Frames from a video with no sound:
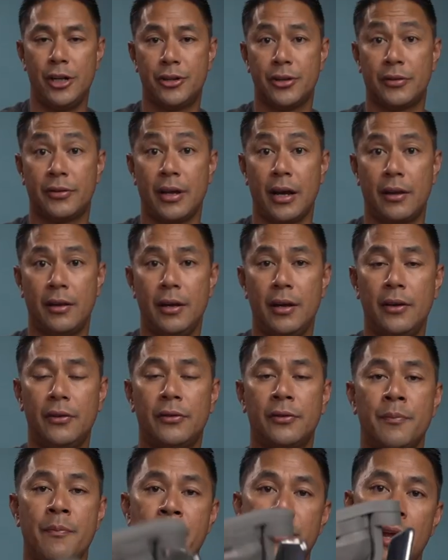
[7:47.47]
just like
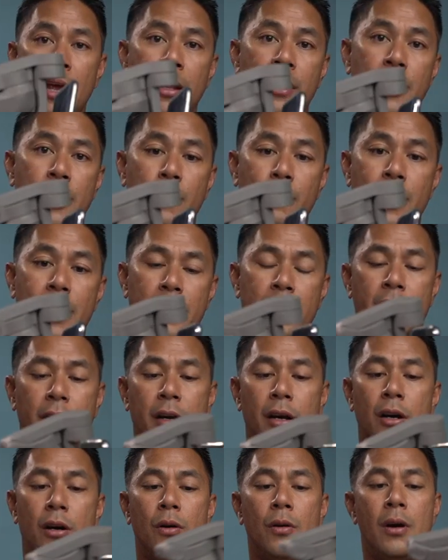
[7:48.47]
this. Then you're ready to
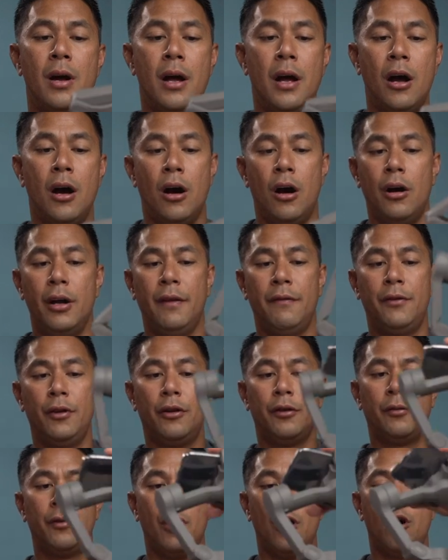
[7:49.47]
go. All you have to
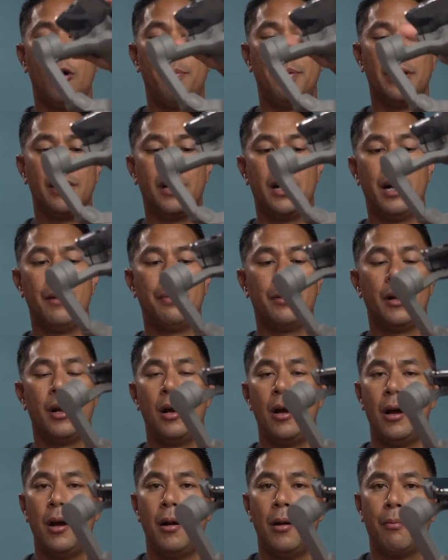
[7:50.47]
do is open it
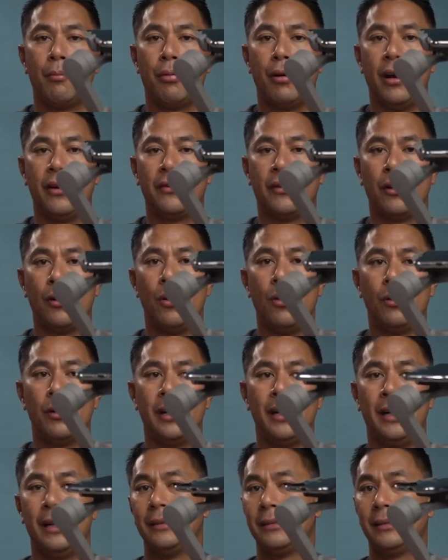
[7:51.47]
up, press and hold
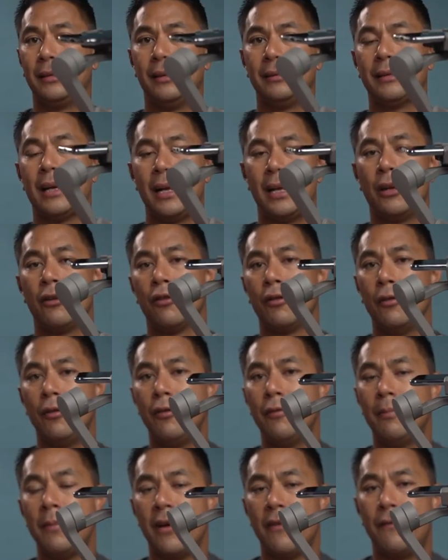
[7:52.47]
it, and since I didn't
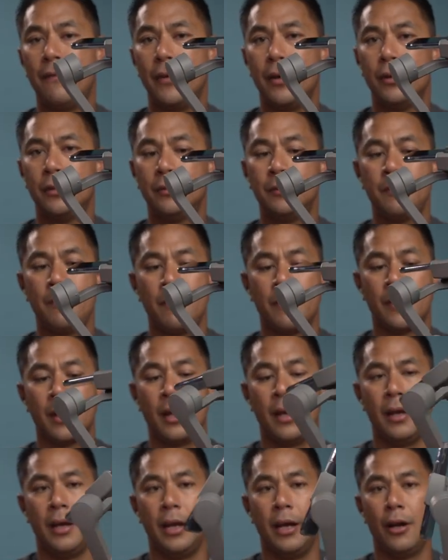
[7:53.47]
remove my phone,
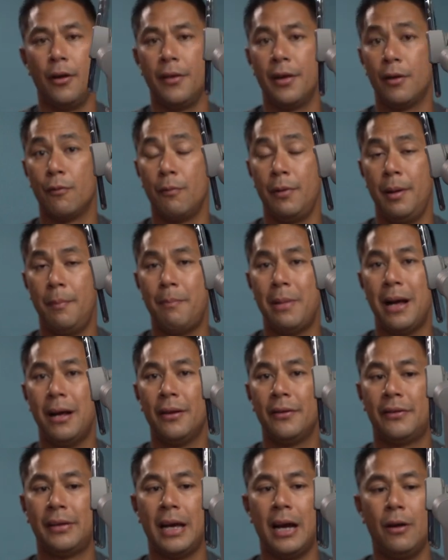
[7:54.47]
it'll then
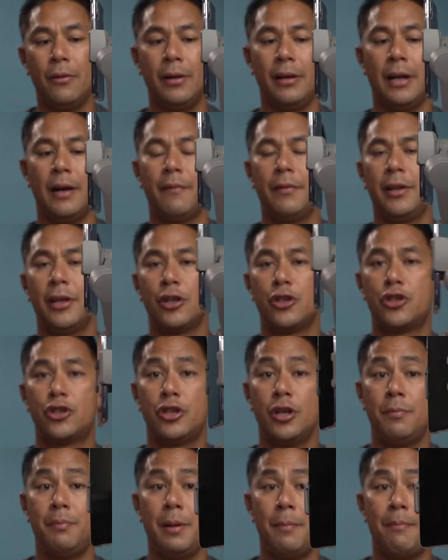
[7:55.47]
rebalance out, and everything should be